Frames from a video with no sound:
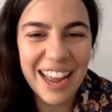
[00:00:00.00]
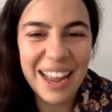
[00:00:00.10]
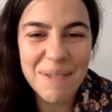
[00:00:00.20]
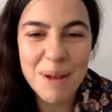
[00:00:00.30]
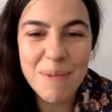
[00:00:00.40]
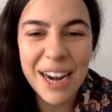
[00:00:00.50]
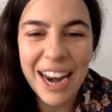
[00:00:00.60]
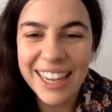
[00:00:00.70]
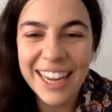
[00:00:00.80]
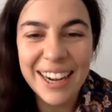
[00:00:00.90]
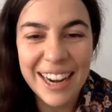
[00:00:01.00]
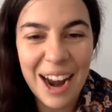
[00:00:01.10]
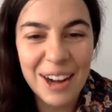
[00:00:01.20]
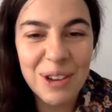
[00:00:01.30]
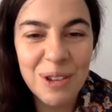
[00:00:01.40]
maybe
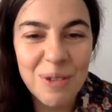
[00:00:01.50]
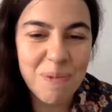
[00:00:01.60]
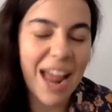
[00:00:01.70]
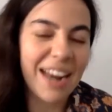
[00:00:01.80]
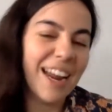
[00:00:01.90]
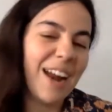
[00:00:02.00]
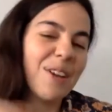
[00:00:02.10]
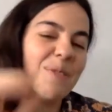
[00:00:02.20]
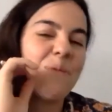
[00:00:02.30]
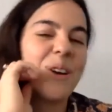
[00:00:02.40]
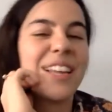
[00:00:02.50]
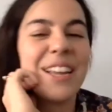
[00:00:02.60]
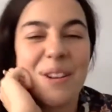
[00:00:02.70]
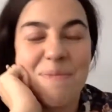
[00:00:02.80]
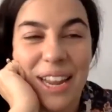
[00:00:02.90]
Argyris, are you
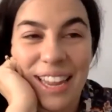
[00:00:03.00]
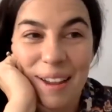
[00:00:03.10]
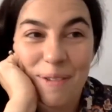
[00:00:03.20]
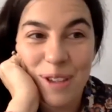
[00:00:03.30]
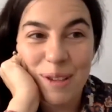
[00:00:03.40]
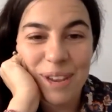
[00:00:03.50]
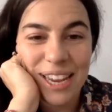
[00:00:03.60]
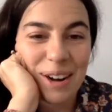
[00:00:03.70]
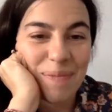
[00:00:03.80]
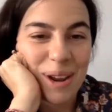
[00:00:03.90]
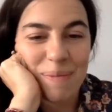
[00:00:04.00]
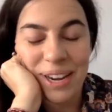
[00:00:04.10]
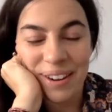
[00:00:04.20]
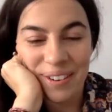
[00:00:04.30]
working on making a film here, maybe?